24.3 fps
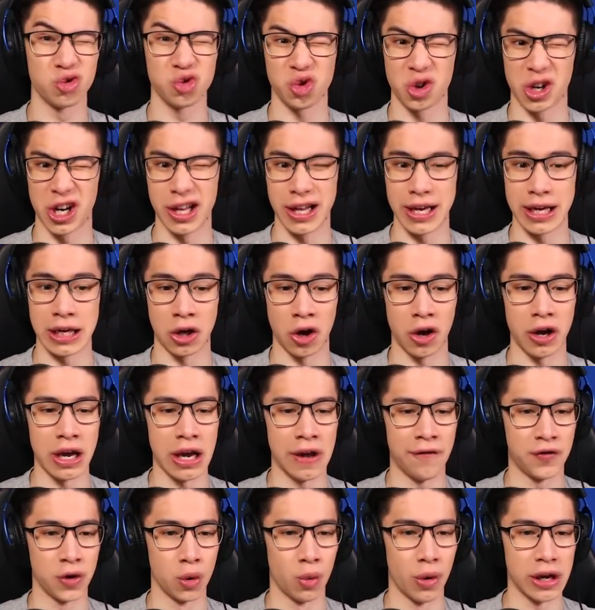really good
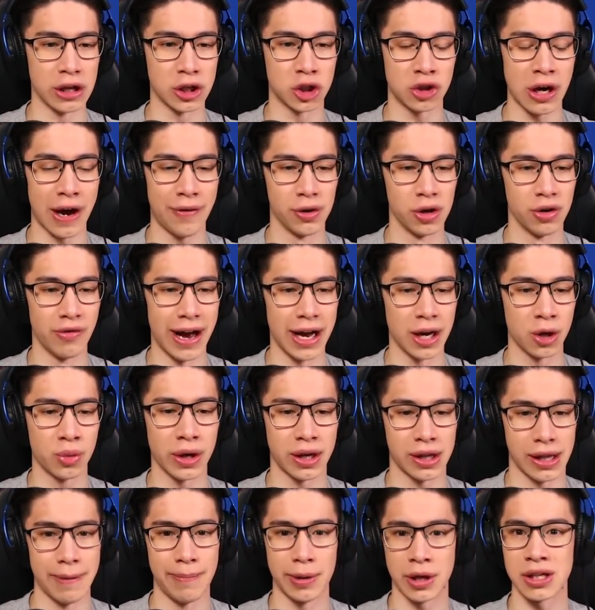if you want to travel around
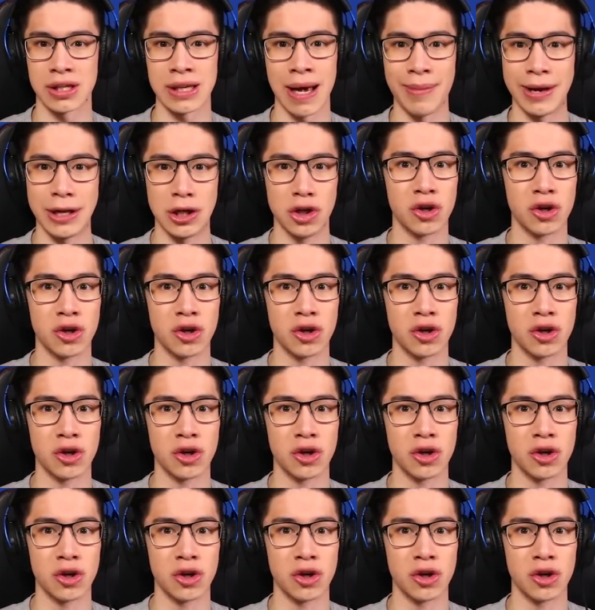quickly, because, I mean,